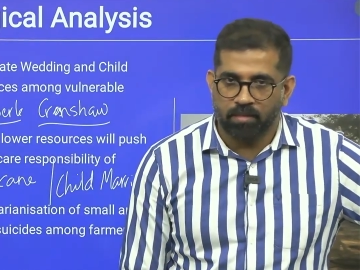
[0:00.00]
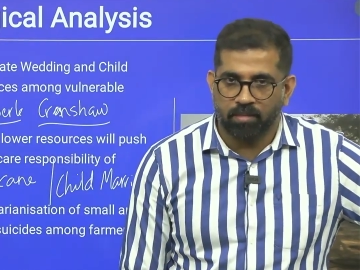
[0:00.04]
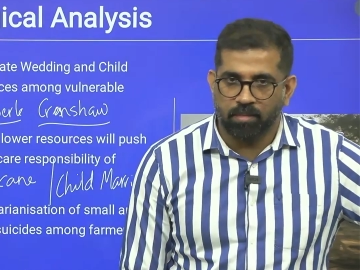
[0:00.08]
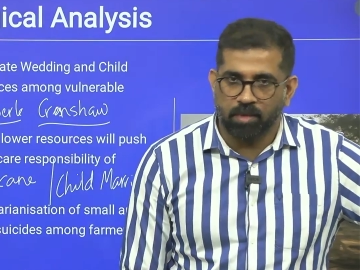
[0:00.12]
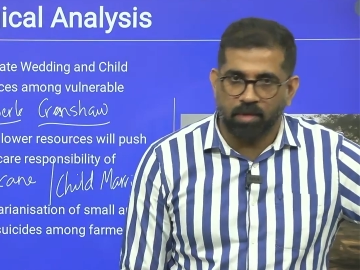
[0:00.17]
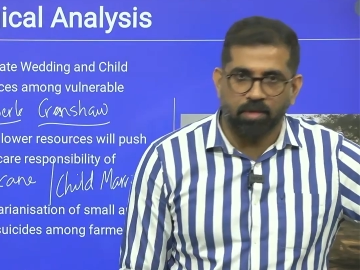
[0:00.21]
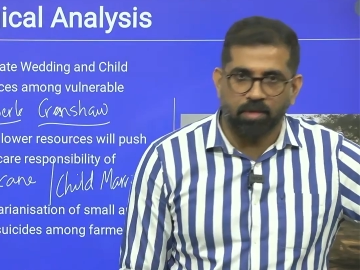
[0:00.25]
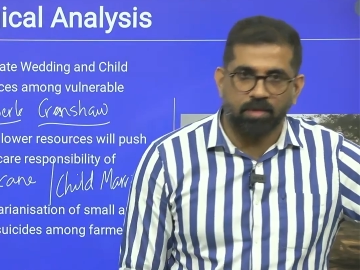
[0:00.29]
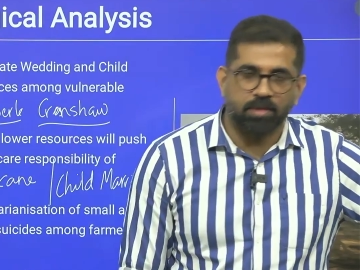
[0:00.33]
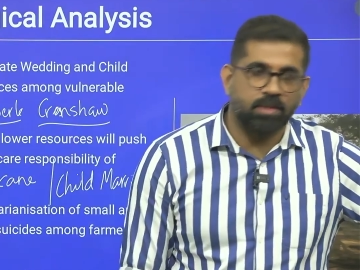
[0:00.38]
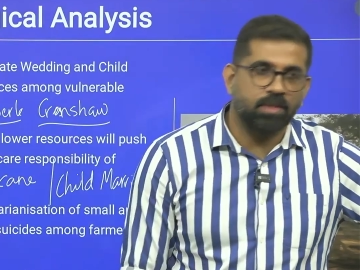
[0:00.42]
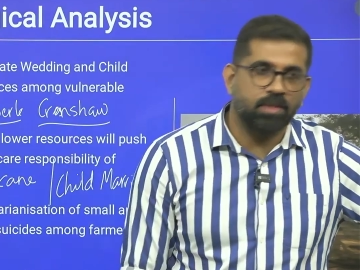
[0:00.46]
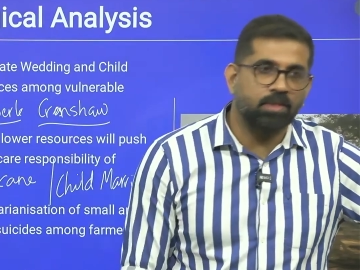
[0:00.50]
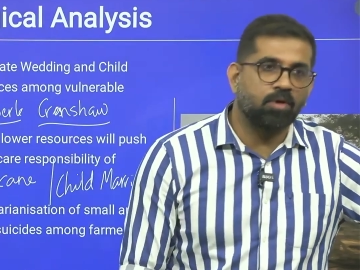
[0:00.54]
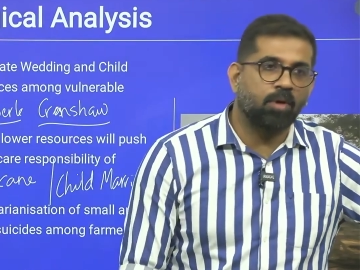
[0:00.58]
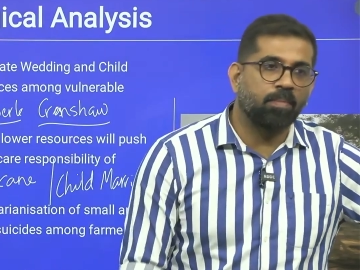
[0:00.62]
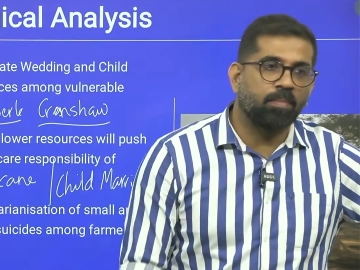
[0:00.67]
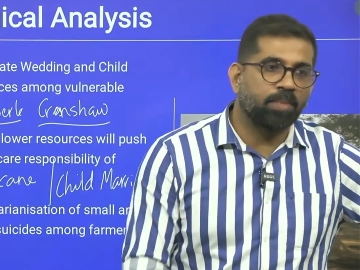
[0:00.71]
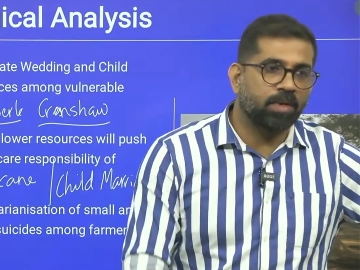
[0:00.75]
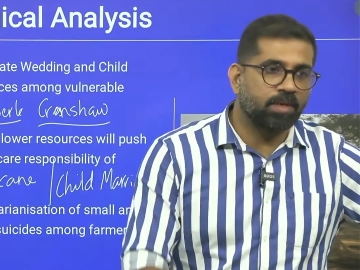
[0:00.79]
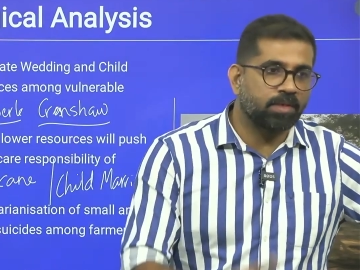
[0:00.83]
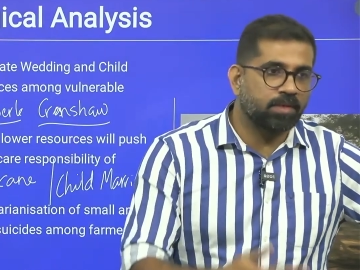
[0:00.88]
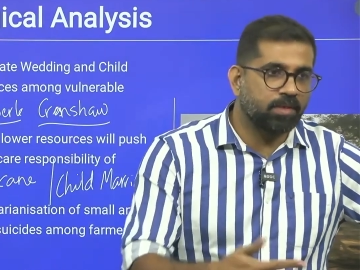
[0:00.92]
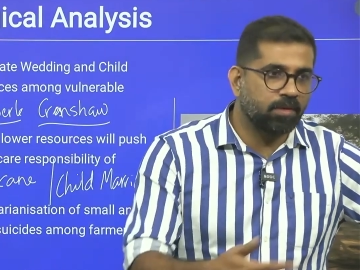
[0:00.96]
Because these
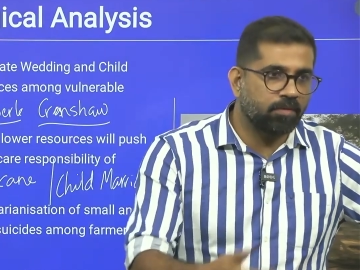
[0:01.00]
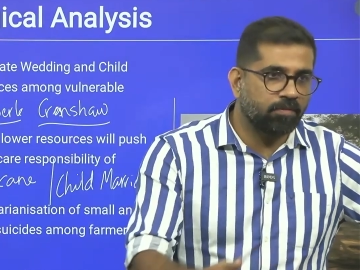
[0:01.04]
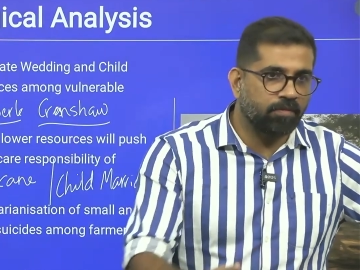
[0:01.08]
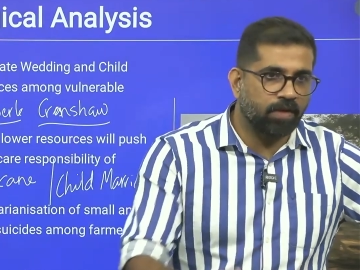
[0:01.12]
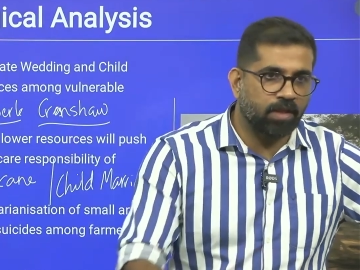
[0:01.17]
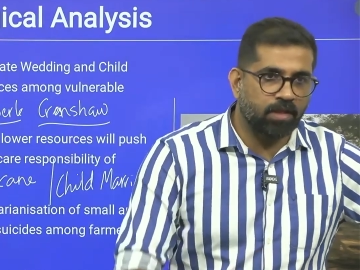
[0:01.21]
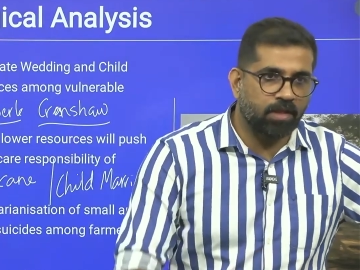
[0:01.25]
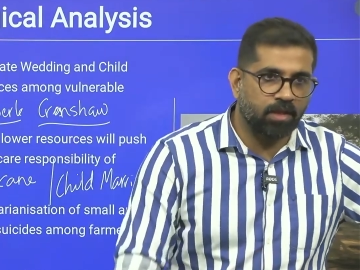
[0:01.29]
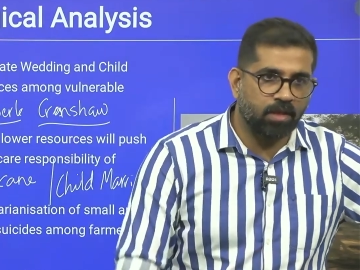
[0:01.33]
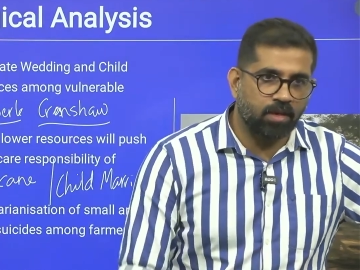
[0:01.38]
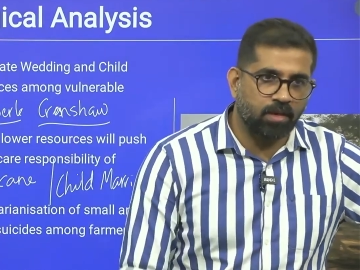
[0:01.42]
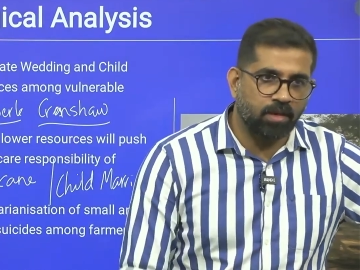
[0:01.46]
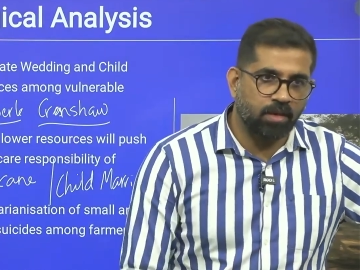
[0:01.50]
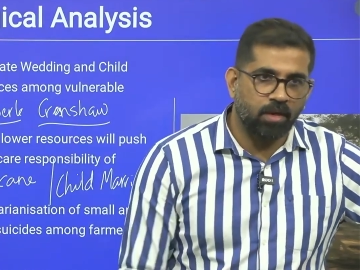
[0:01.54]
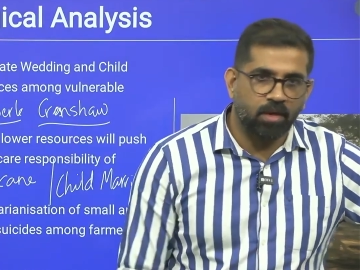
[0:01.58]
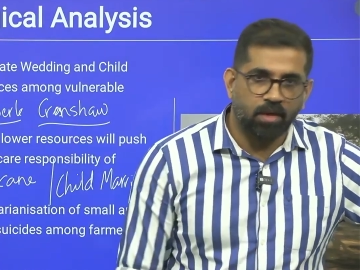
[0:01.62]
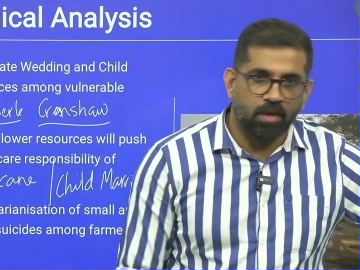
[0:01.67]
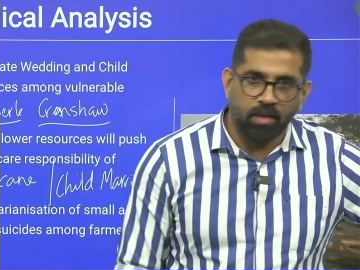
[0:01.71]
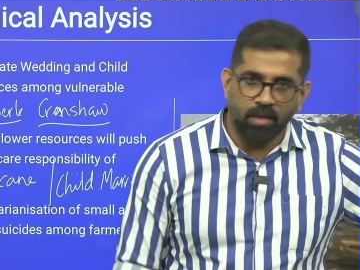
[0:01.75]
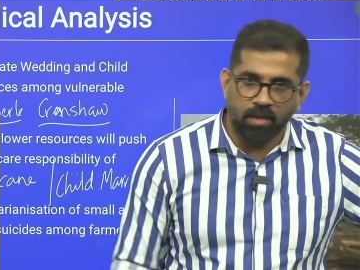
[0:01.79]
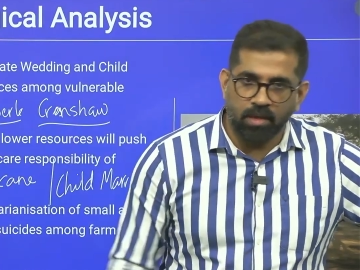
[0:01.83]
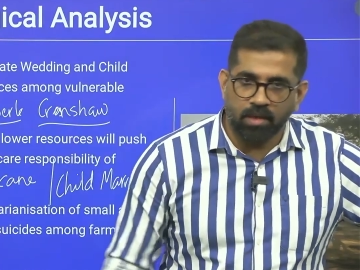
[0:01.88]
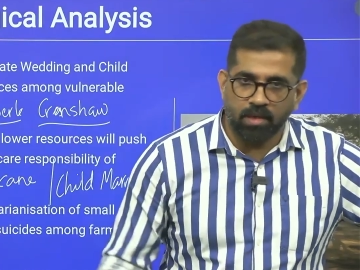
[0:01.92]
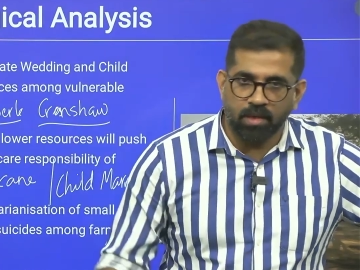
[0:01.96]
oppressive weather,
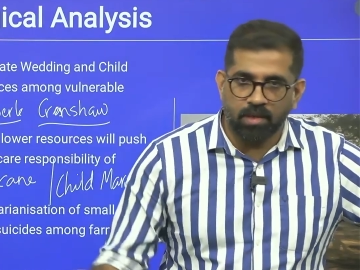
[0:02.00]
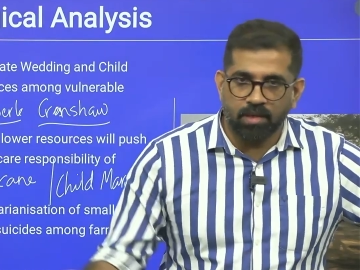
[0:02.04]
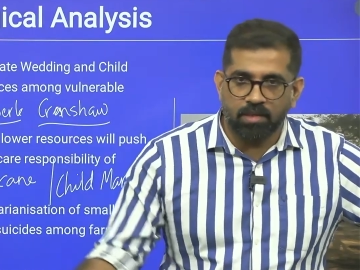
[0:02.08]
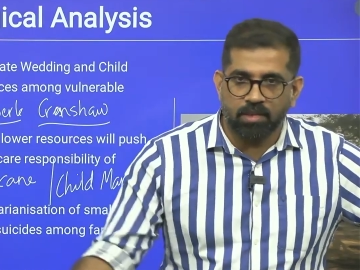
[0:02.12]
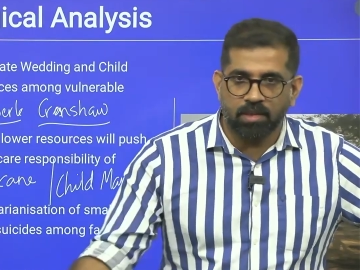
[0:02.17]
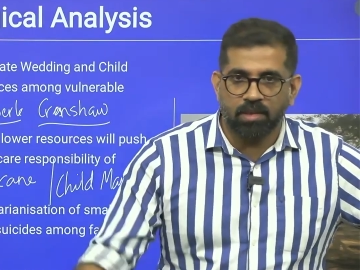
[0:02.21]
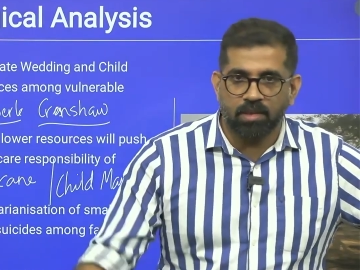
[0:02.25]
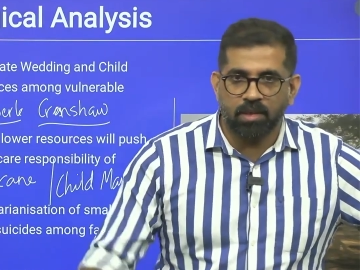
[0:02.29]
increase